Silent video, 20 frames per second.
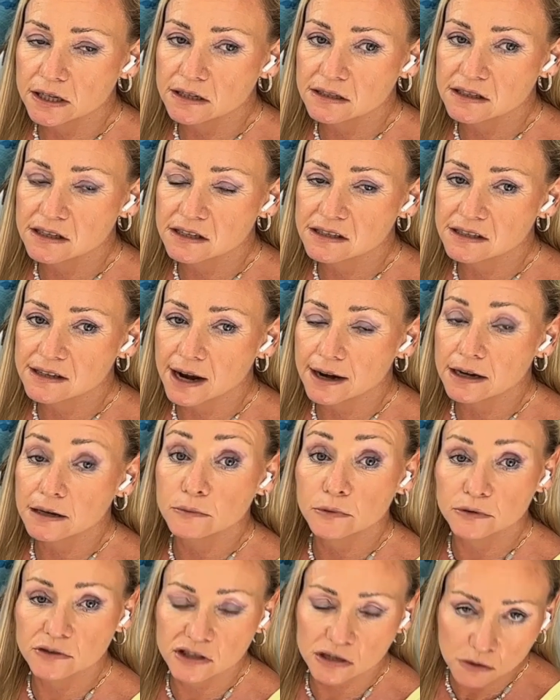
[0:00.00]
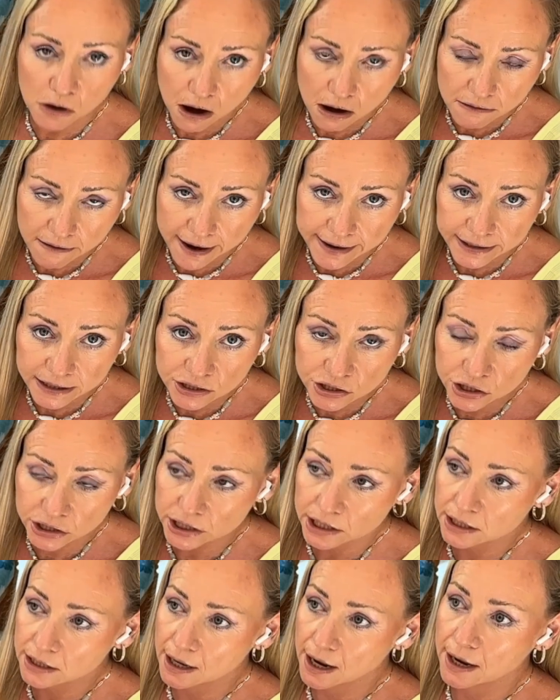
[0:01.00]
it in a sustainable to our
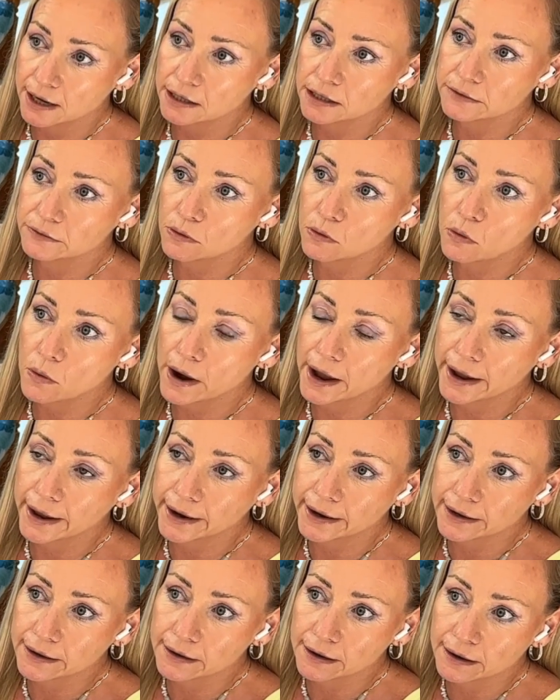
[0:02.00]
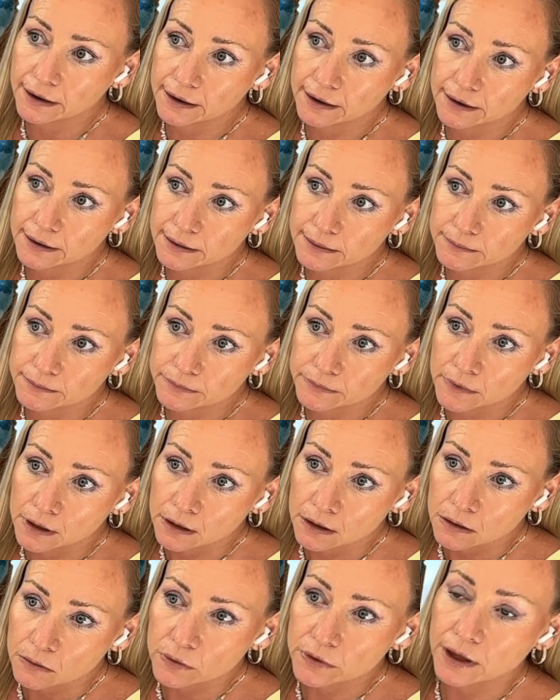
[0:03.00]
energy kind of a way,
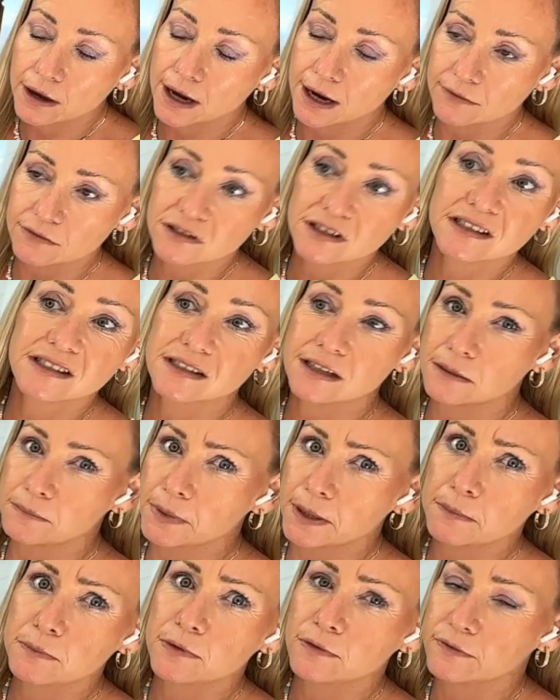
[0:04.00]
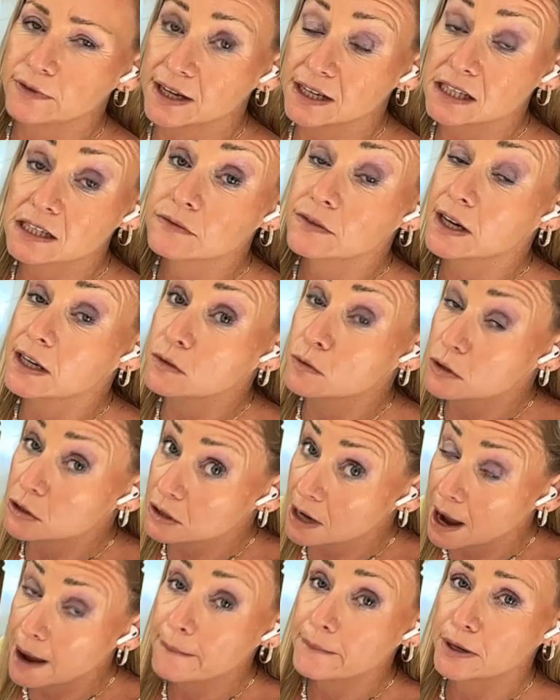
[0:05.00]
without having to see people face to face,
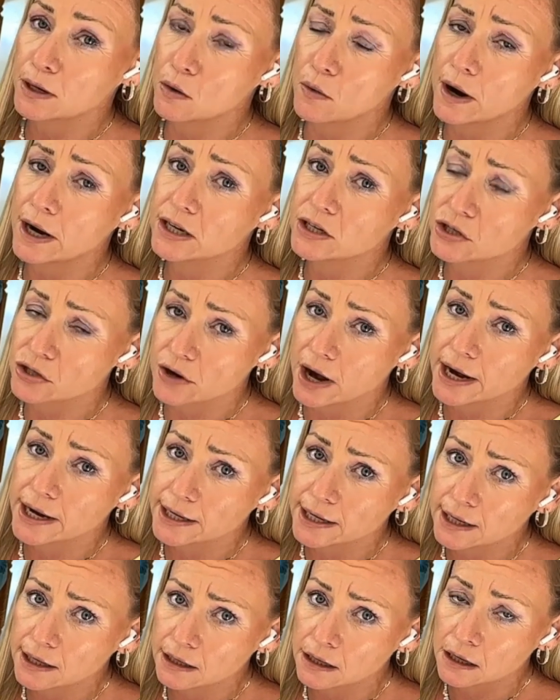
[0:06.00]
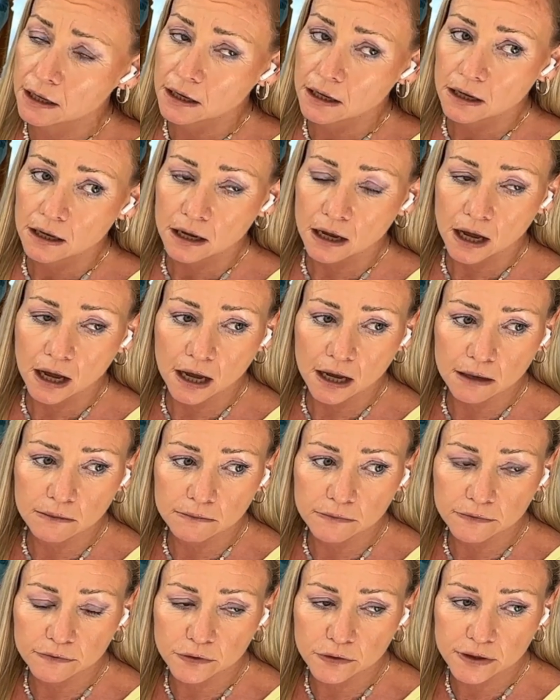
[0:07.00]
which can be quite draining
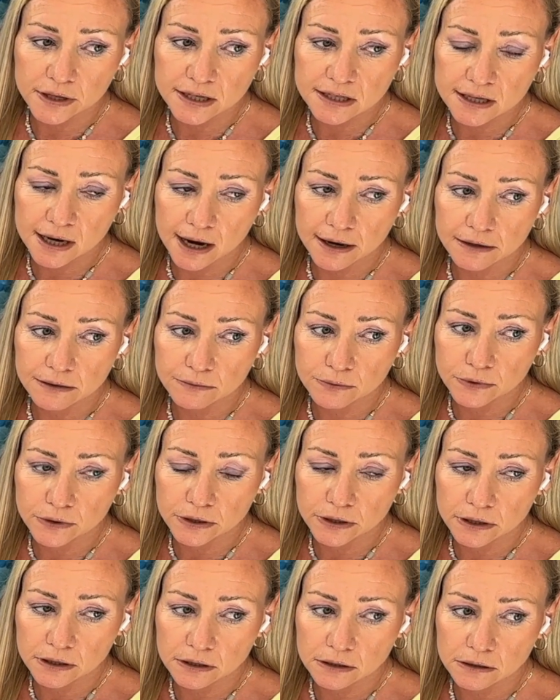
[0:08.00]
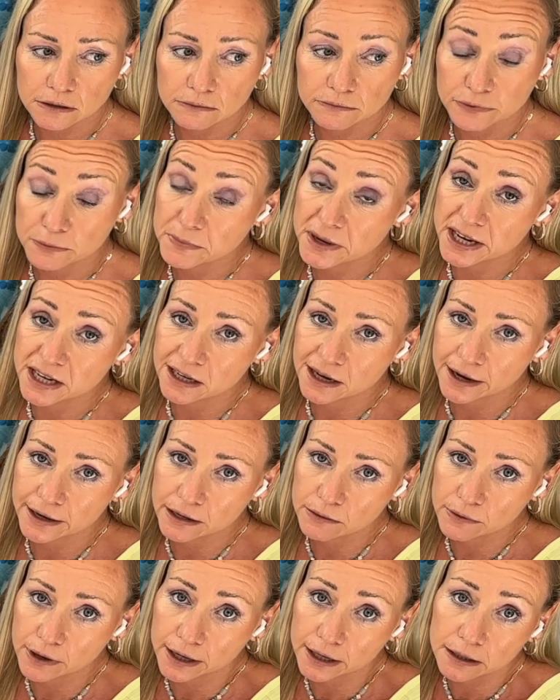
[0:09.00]
for this kind of work. For me,
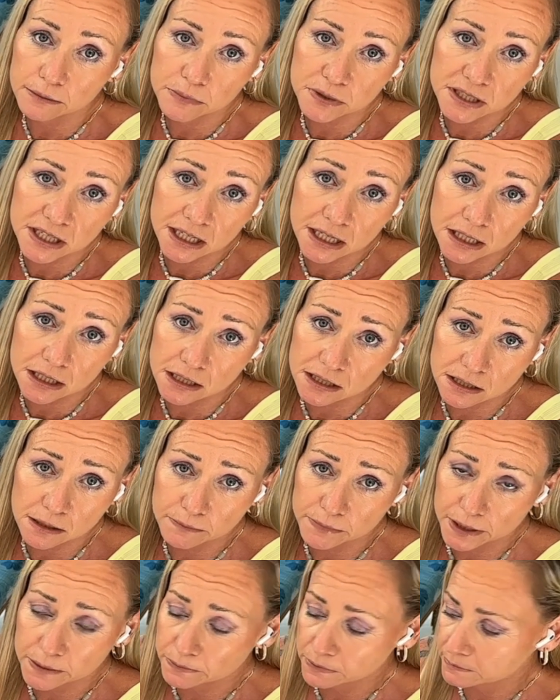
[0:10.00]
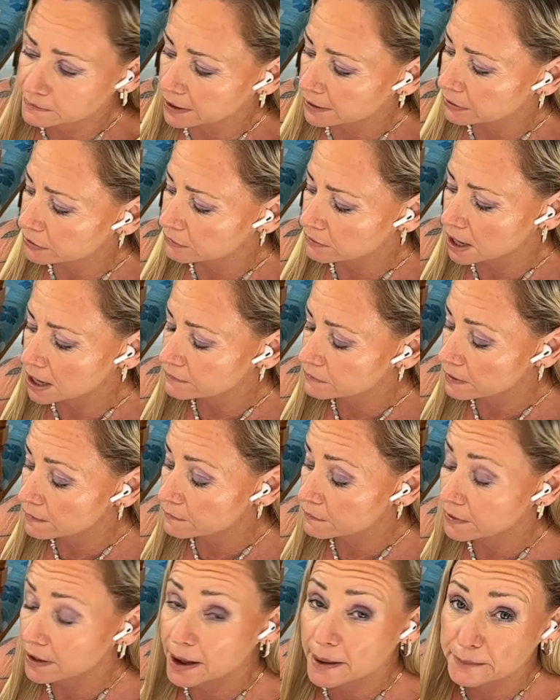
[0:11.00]
anyway, in particular, some people might thrive
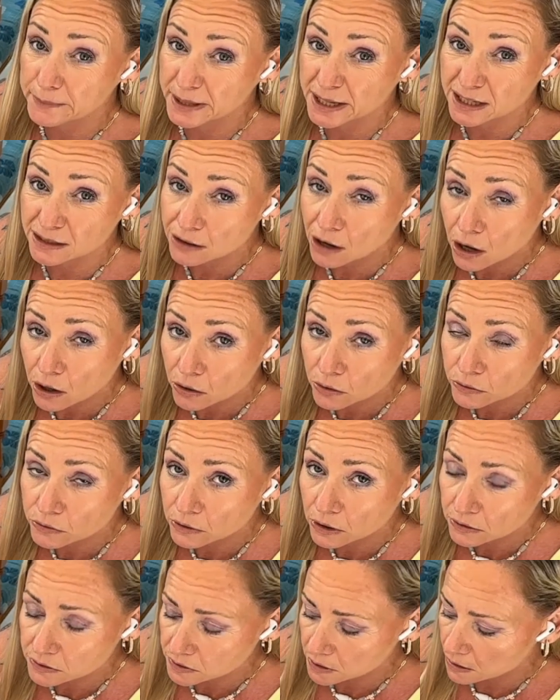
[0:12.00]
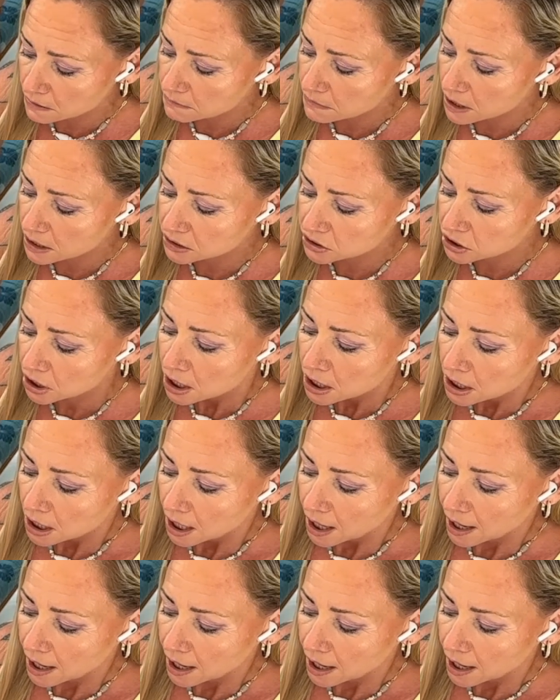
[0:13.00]
off that. Me, no, not so much.